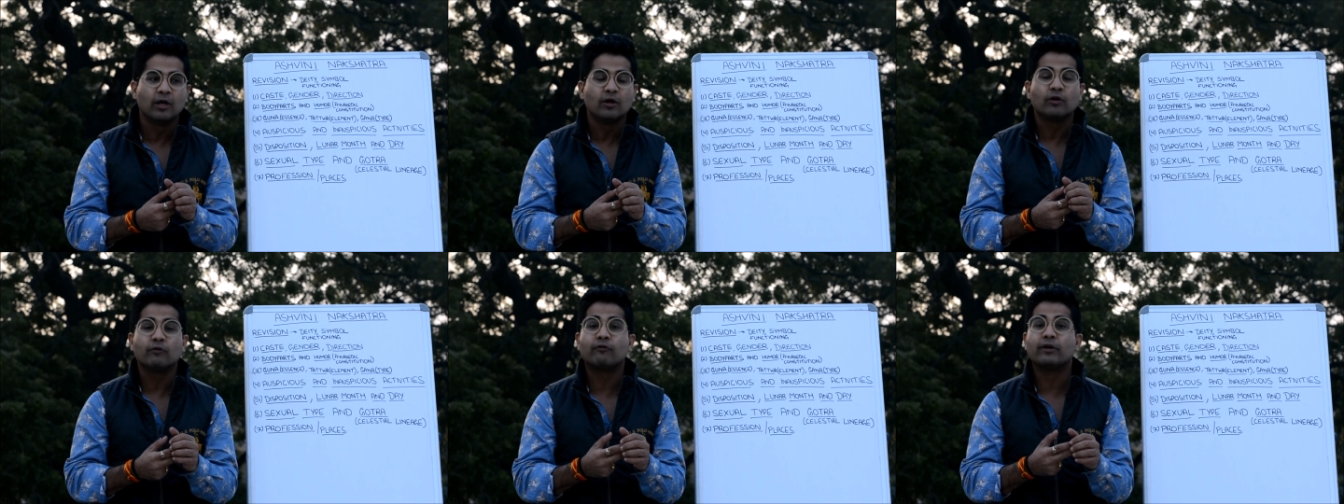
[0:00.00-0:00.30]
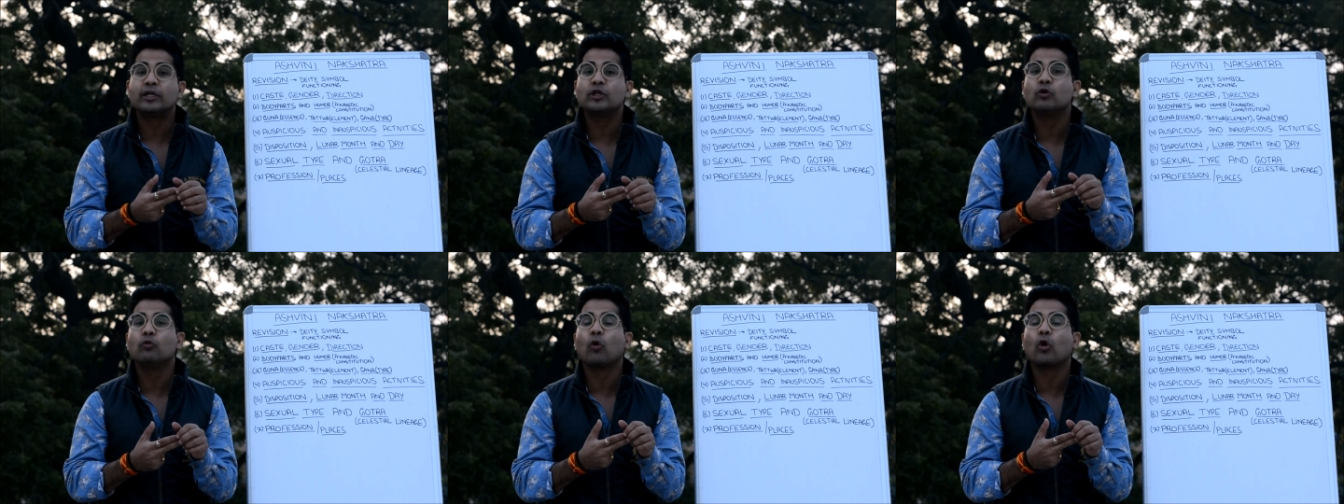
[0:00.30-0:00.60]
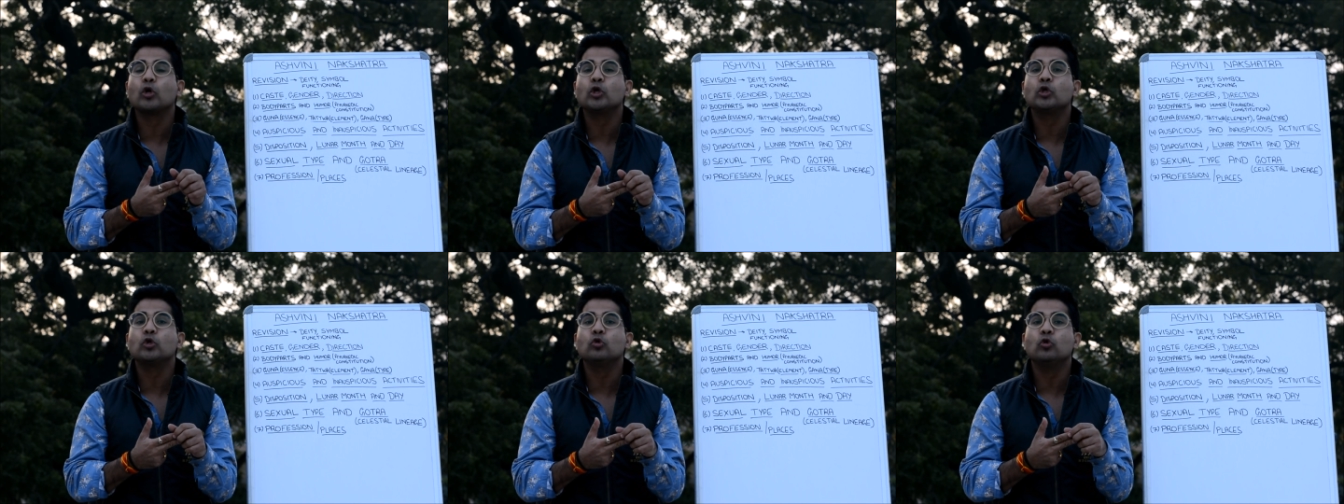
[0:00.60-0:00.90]
When you
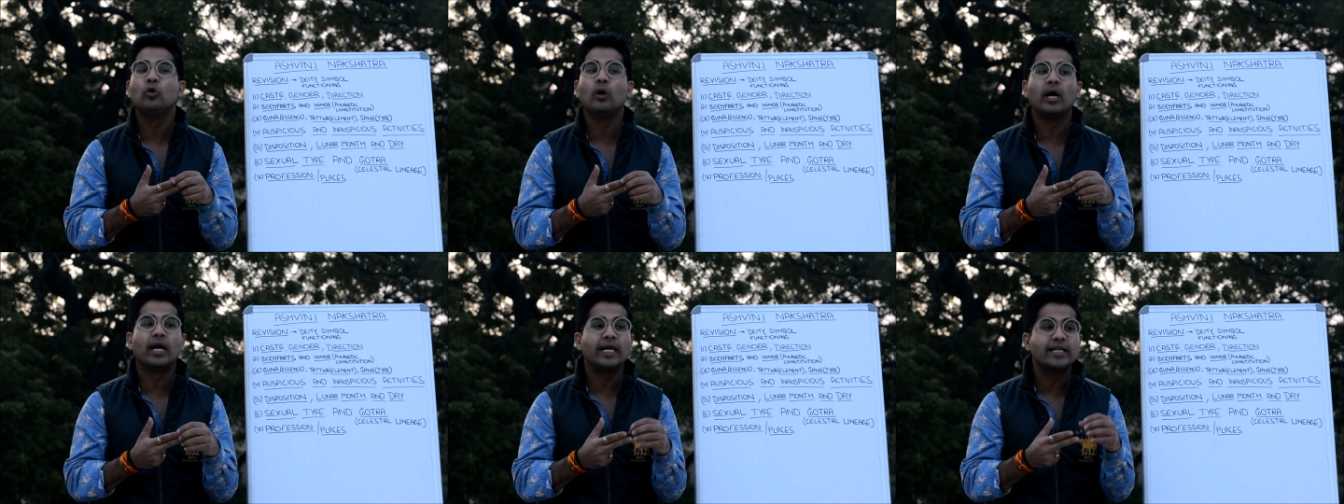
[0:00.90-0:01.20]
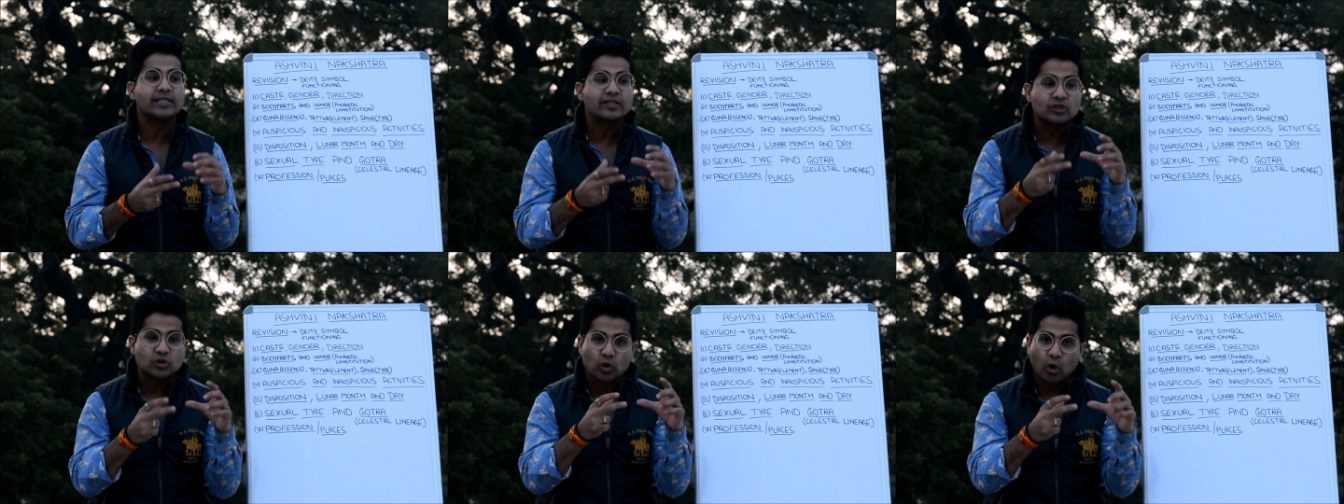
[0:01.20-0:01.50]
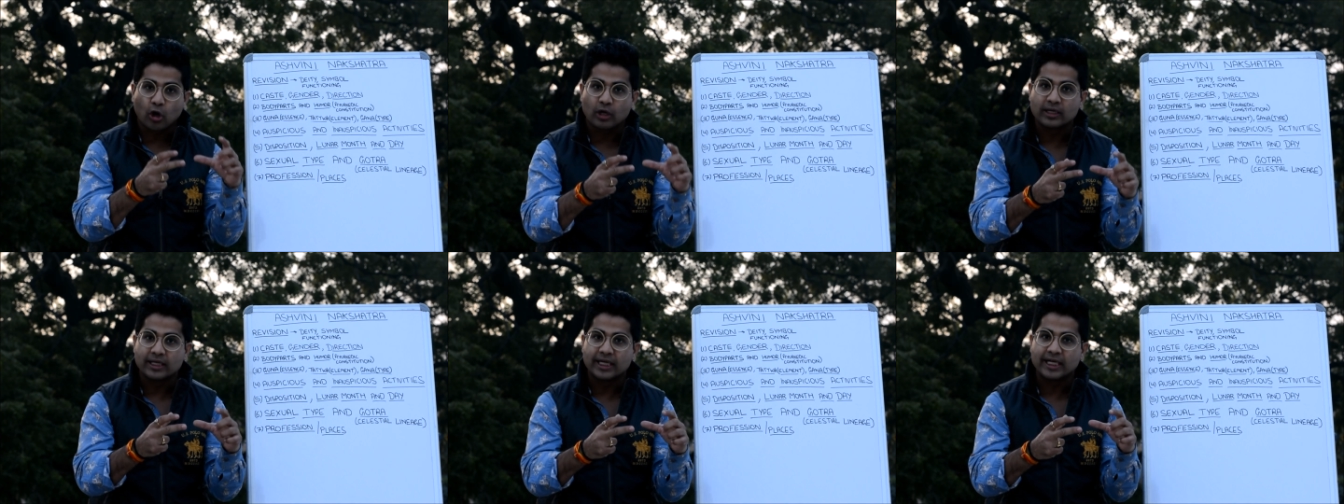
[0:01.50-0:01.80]
want to
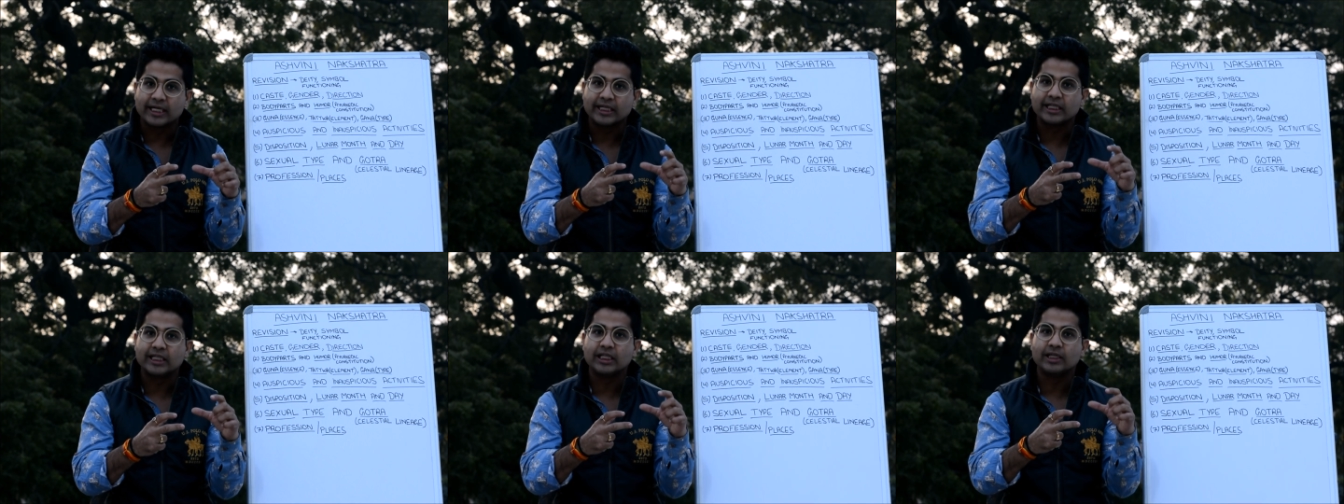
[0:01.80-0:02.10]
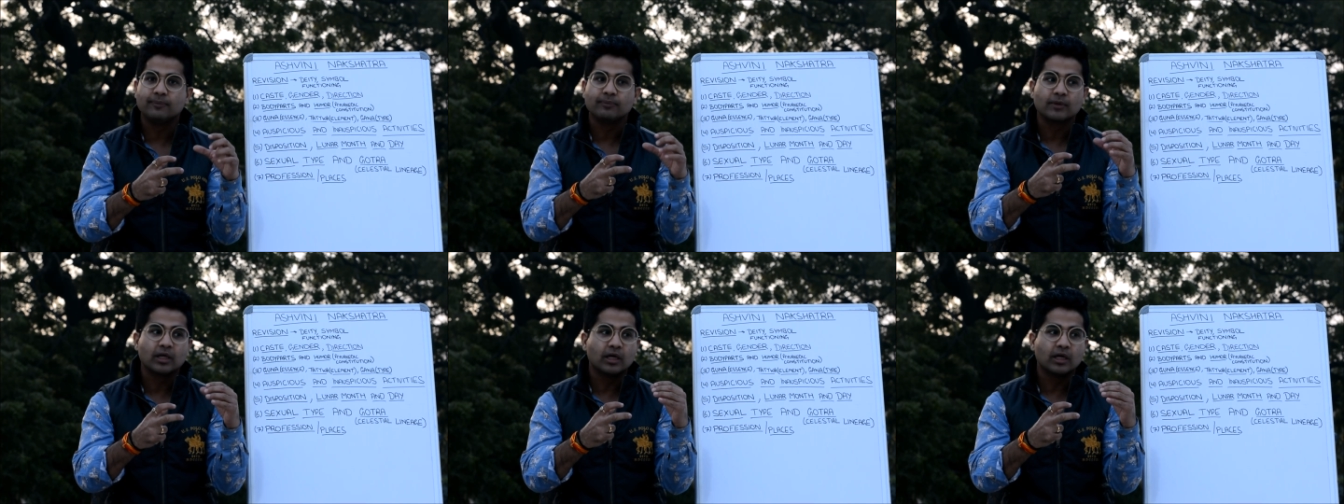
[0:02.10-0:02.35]
install any